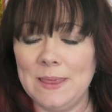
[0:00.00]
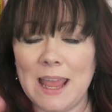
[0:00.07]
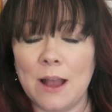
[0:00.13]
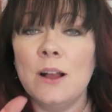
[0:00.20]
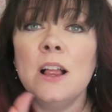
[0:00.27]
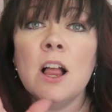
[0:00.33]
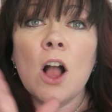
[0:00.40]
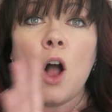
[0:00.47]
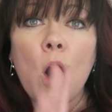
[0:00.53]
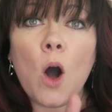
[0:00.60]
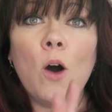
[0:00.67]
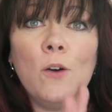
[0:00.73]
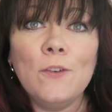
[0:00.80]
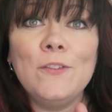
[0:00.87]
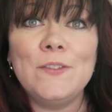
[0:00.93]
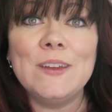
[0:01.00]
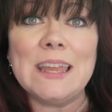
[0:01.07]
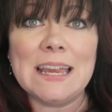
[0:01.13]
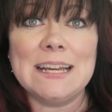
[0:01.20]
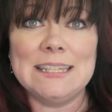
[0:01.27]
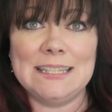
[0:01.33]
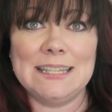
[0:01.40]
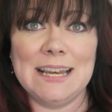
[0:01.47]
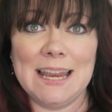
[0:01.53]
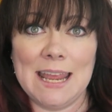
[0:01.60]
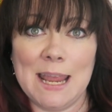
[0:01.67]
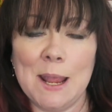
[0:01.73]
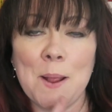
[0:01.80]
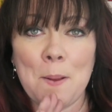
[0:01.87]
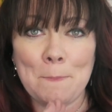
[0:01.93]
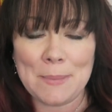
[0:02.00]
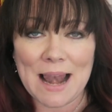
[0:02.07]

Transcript: Now, obviously,